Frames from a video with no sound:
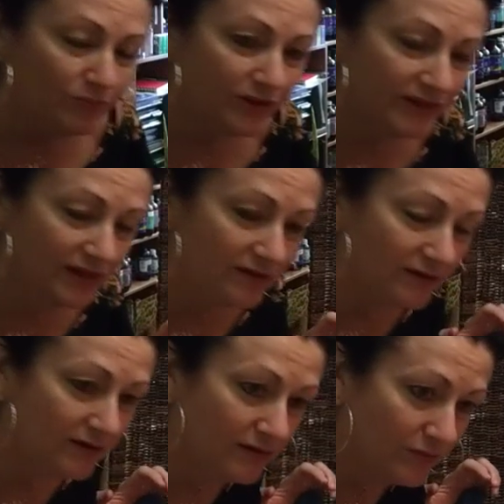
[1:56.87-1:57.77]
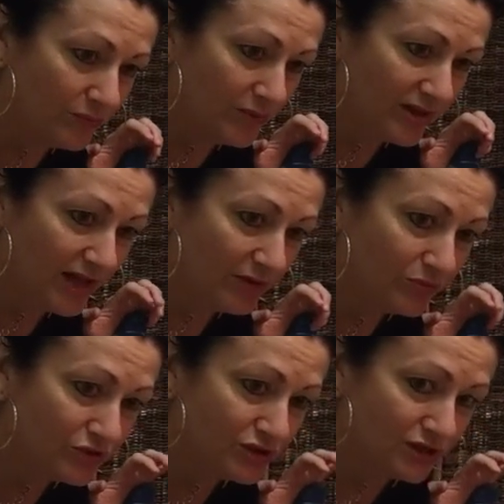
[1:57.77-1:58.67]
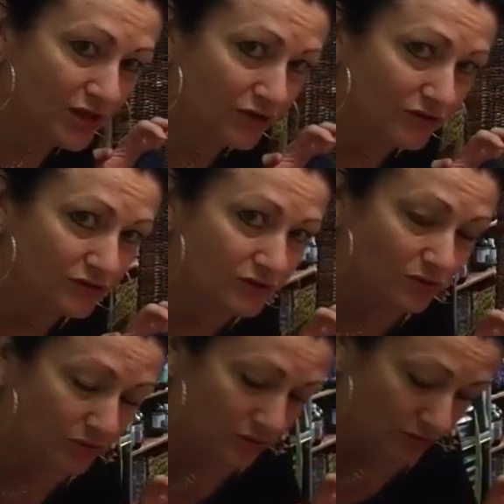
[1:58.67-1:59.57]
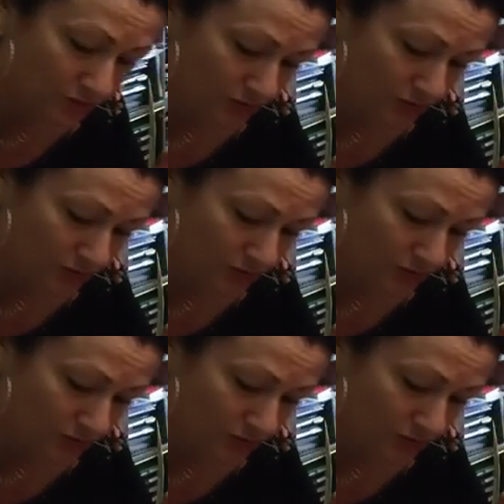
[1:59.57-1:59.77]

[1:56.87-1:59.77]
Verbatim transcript: And breathe in, breathe out, and push your toes.